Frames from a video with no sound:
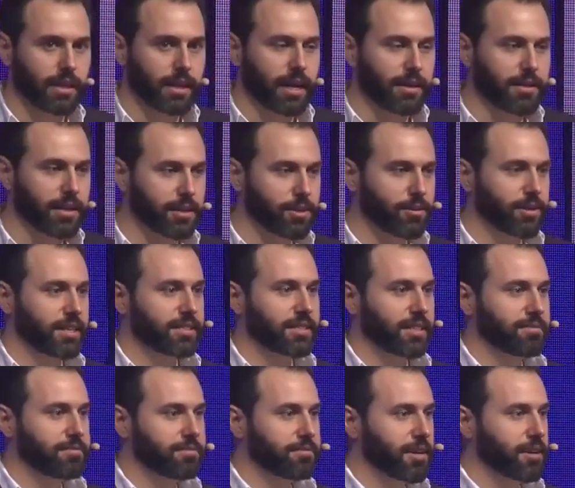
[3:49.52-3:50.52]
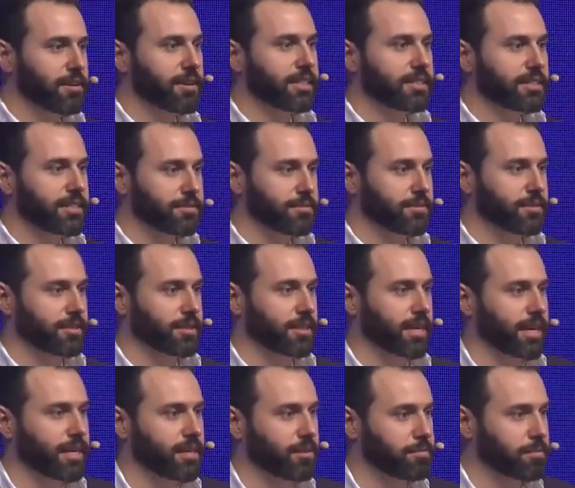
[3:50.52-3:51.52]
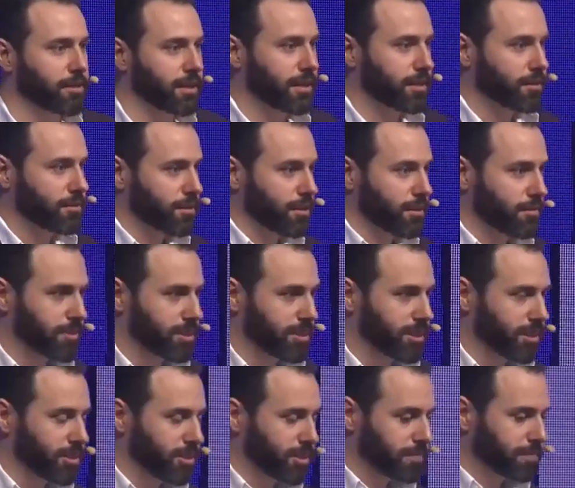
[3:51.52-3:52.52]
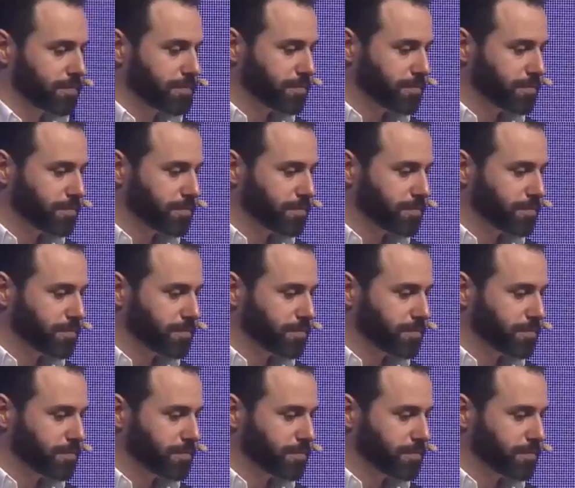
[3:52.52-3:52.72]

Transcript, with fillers: And that creates a very different kind of political conversation.